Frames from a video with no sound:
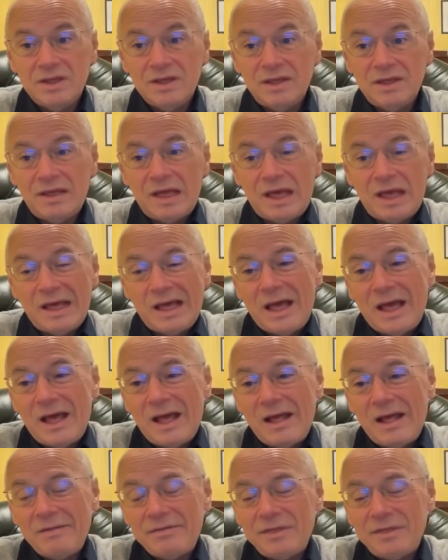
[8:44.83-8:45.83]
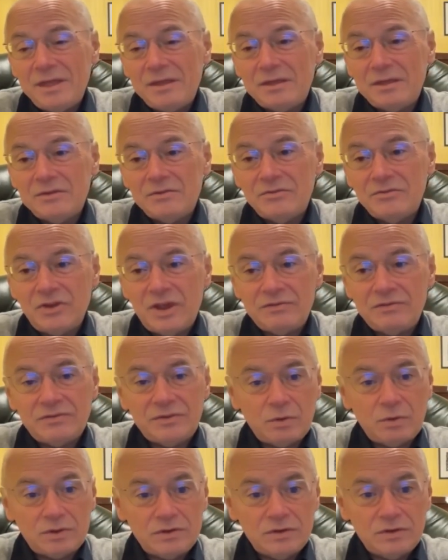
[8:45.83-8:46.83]
I think,
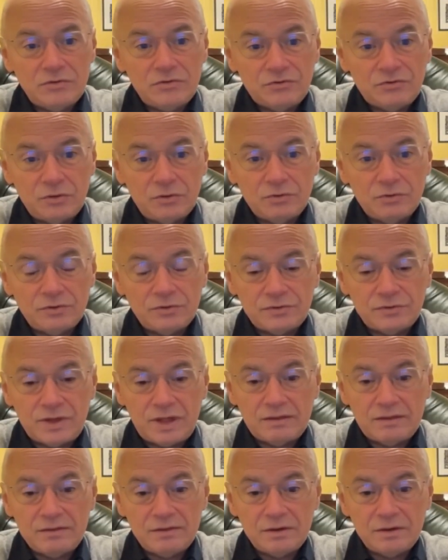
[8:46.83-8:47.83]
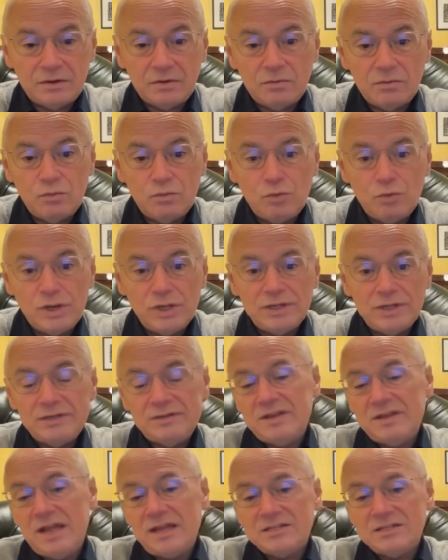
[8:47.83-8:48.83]
Jesse, what this shows is that they're really
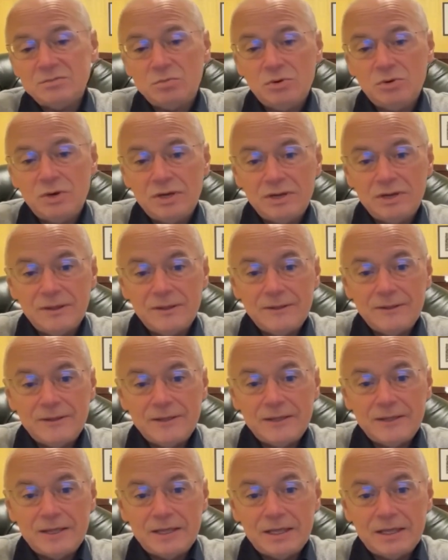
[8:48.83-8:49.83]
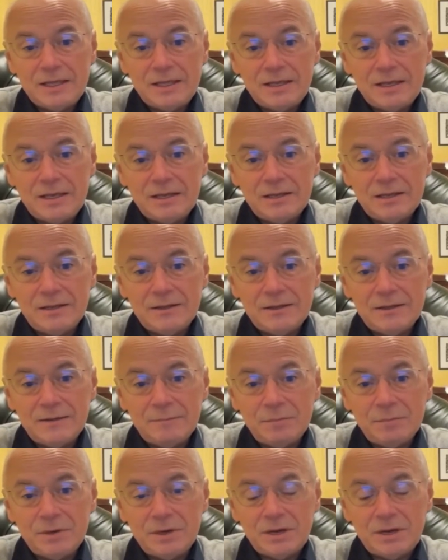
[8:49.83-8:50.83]
desperate, and
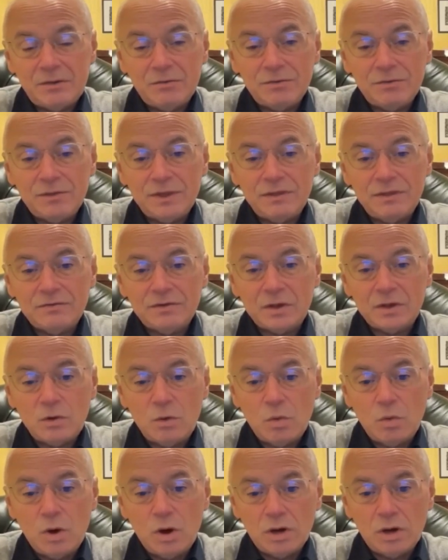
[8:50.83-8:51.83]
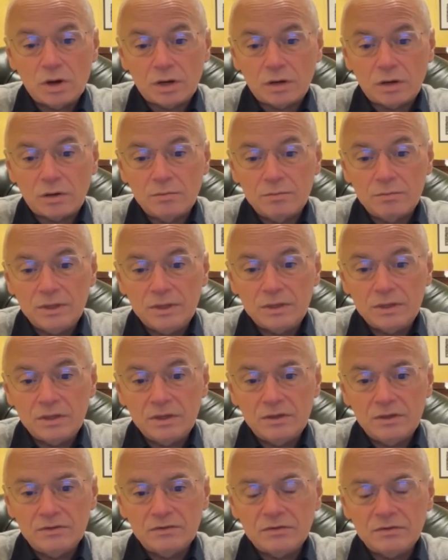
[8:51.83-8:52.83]
but I don't think it's going to work
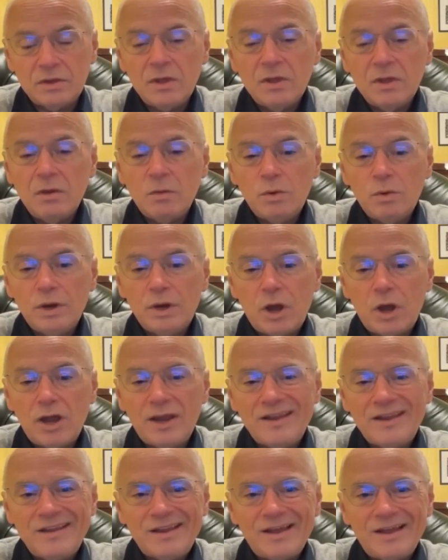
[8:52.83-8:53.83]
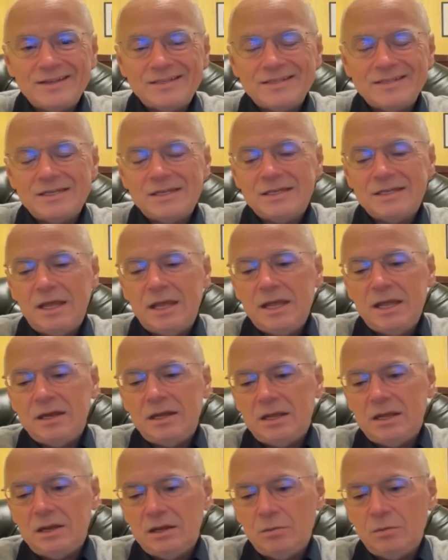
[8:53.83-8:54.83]
because we're not in
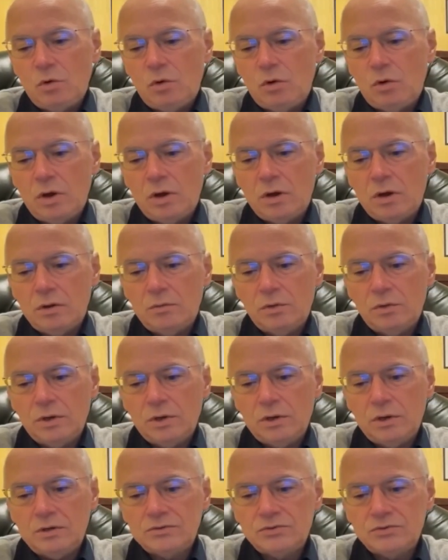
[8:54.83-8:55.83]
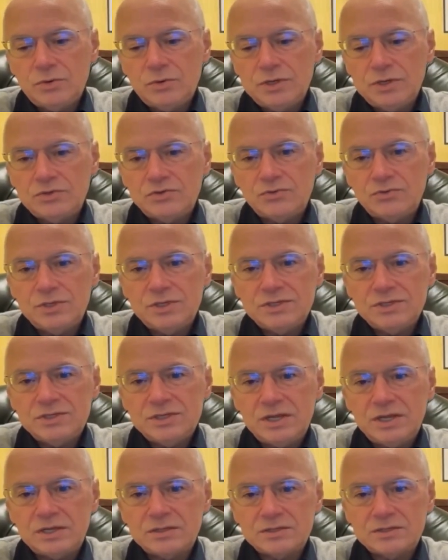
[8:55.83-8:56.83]
1980 anymore. We're in
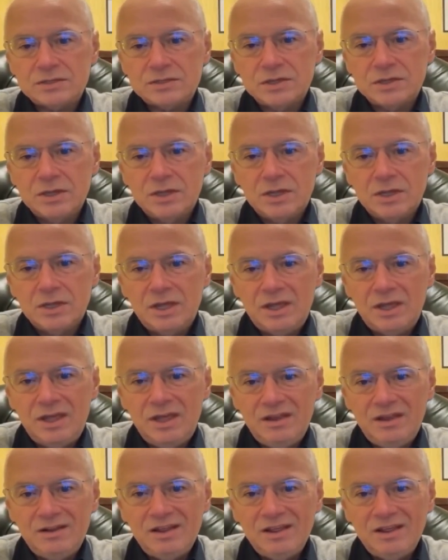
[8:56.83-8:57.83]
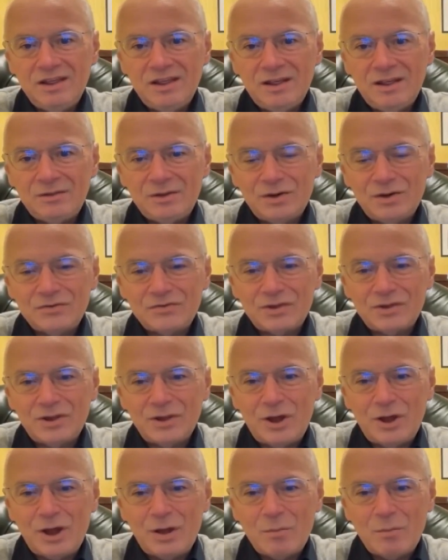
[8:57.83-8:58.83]
2026. And there's a
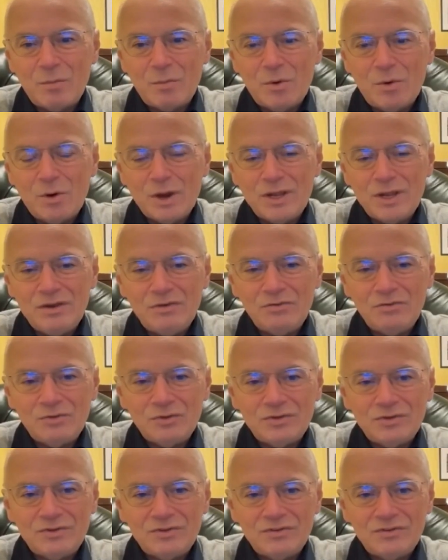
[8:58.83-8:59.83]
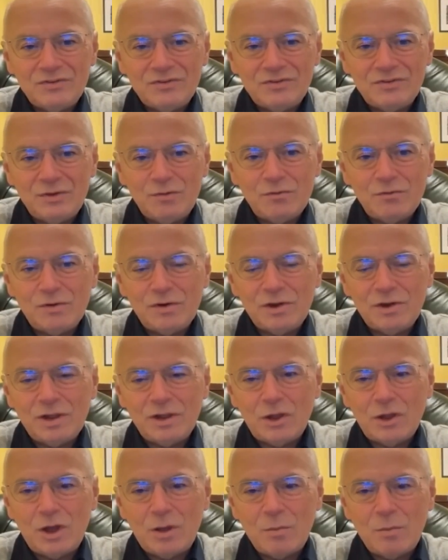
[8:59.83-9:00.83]
lot more interest in silver and a
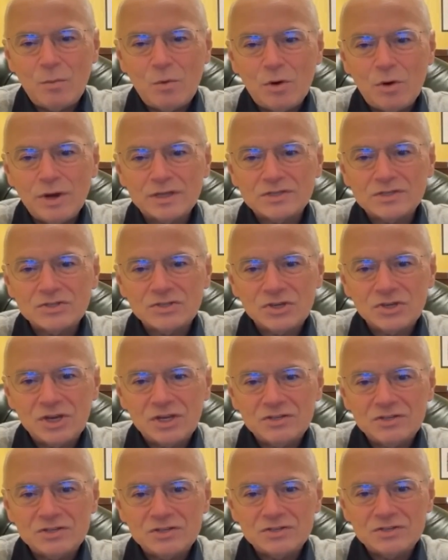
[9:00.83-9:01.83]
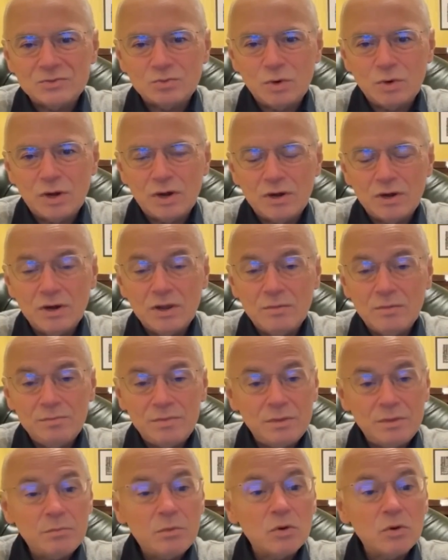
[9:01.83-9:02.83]
lot more exchanges where
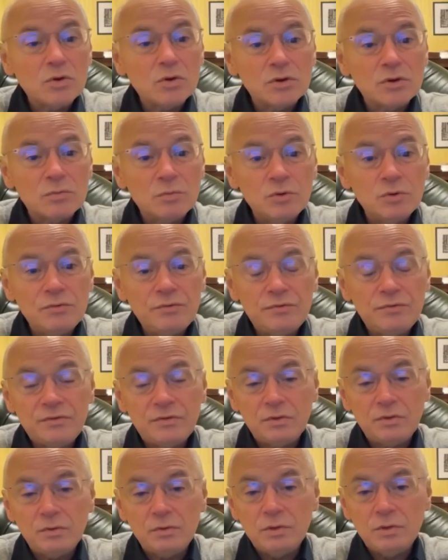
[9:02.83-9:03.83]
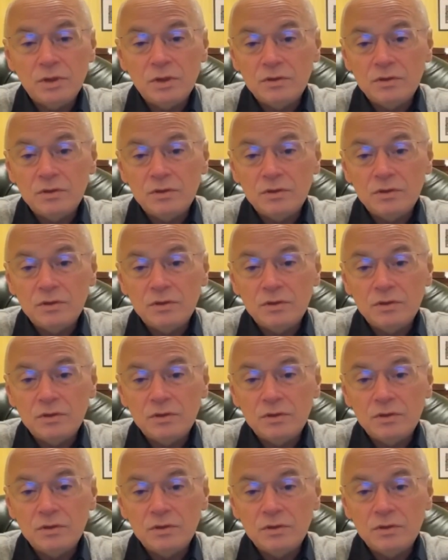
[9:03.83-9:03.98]
people could move to